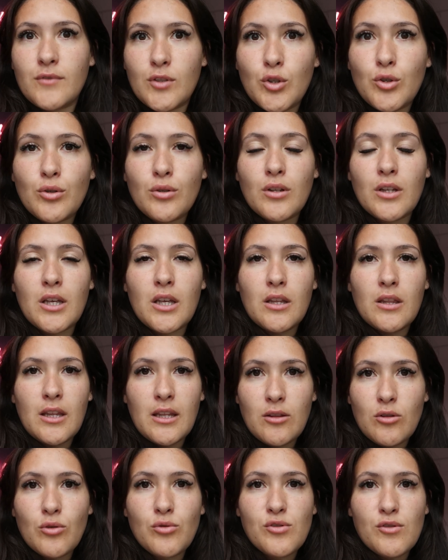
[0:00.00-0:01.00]
girly.
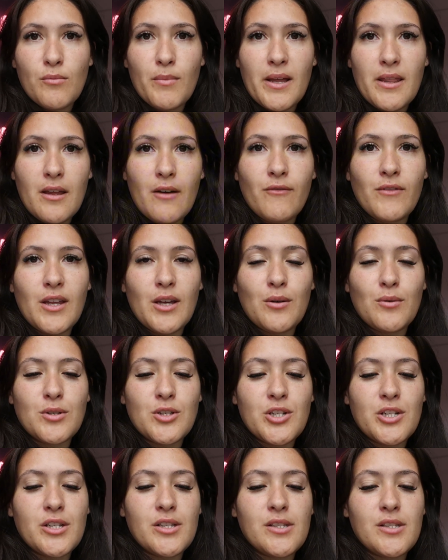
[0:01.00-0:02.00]
Like those are my love
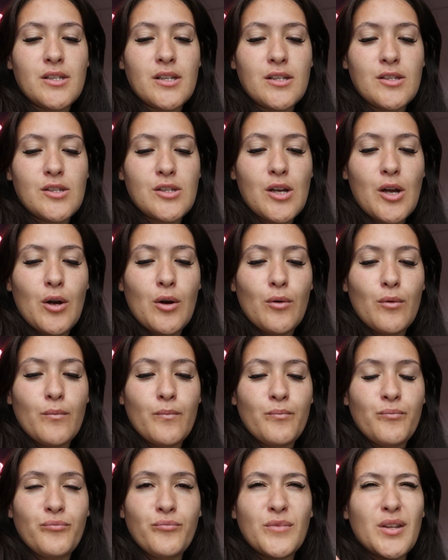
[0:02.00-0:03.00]
languages, and
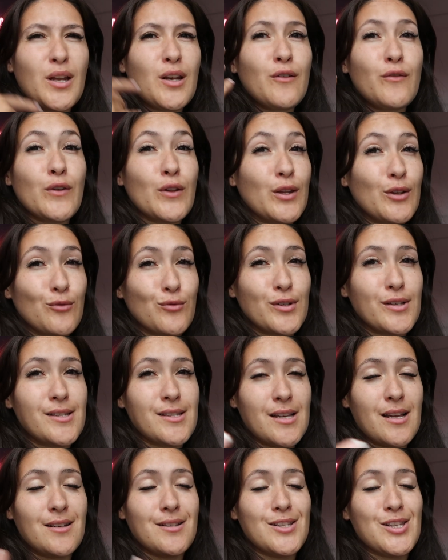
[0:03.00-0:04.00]
I feel like
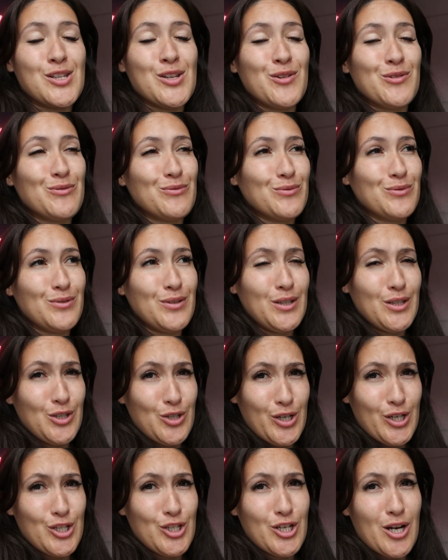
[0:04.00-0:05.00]
Rhysand does a really
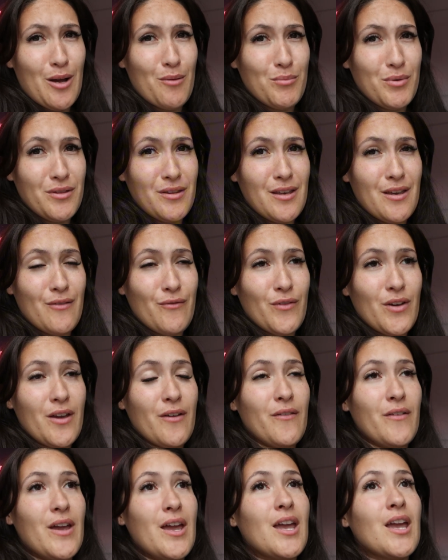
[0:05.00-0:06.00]
great job with gift
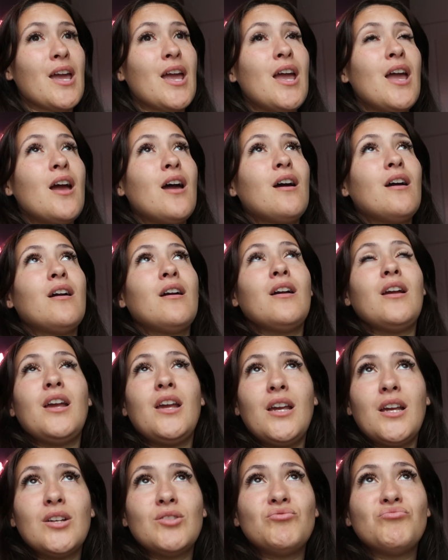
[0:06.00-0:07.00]
giving
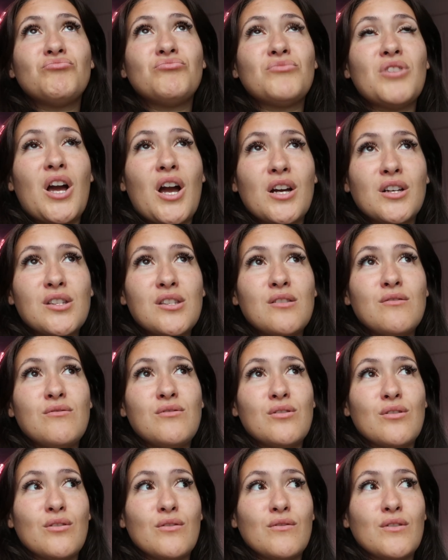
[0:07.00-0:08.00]
and acts of
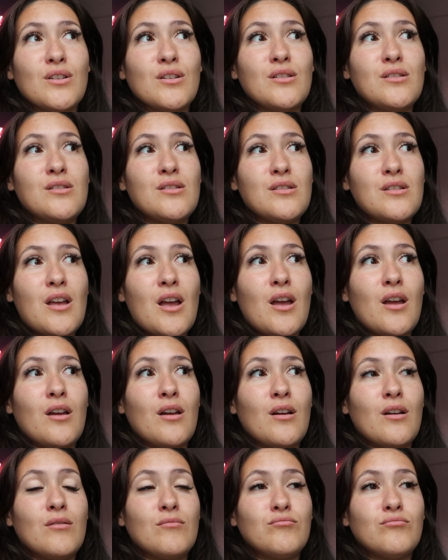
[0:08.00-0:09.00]
service
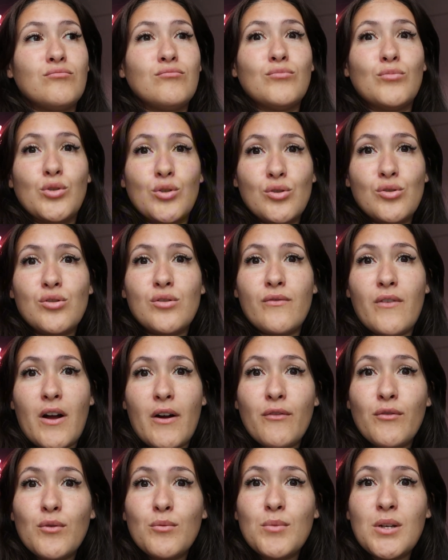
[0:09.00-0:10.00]
and words of
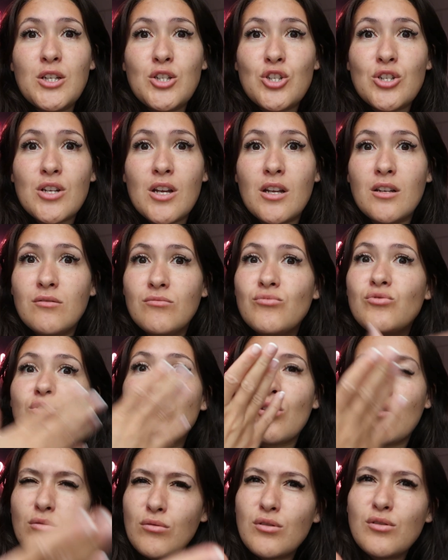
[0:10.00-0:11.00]
affirmation.
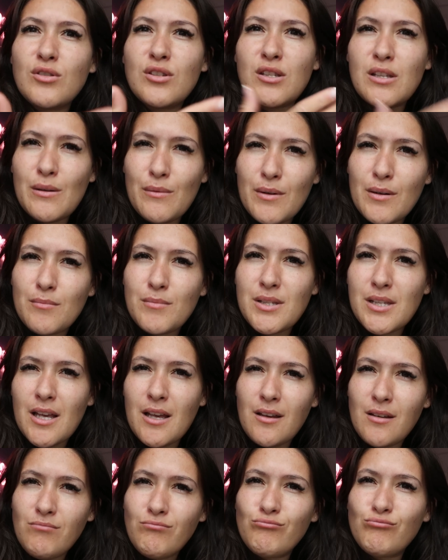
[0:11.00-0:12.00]
So you see what I'm
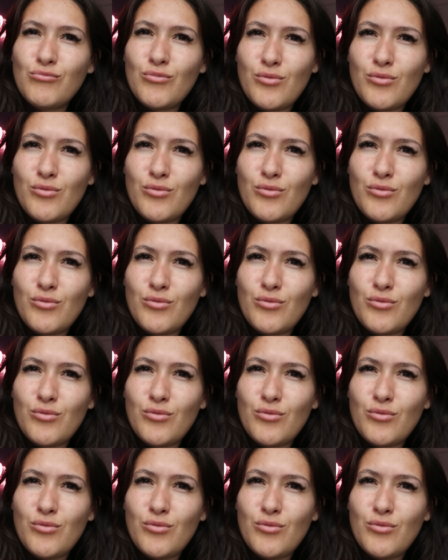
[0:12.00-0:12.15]
saying?